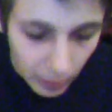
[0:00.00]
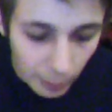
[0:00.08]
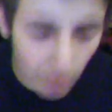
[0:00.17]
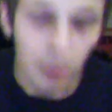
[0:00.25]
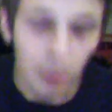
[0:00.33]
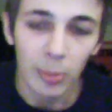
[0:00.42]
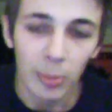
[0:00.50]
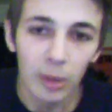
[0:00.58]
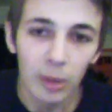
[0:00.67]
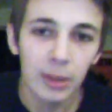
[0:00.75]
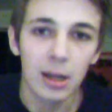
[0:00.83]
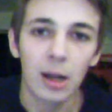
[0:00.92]
But in the
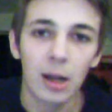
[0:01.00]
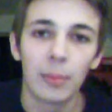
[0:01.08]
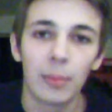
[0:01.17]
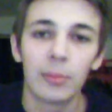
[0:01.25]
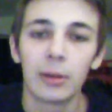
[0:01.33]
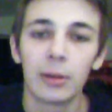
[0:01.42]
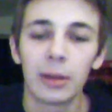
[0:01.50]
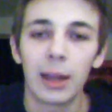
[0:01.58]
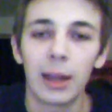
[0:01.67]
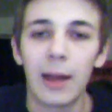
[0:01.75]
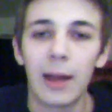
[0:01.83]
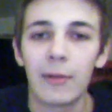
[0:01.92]
book, they
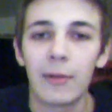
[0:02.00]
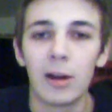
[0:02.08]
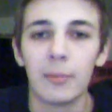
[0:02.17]
have